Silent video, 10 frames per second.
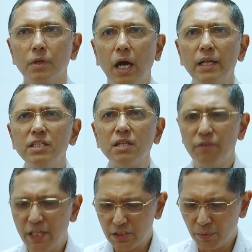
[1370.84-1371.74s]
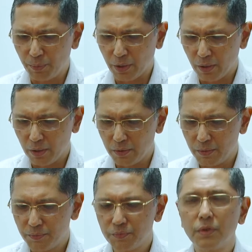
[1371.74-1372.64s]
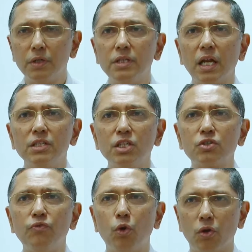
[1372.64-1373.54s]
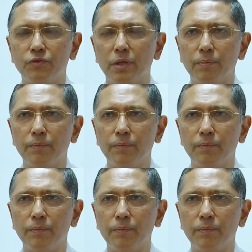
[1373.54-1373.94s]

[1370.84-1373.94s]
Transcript: And these are very simple. There are just 4 of them.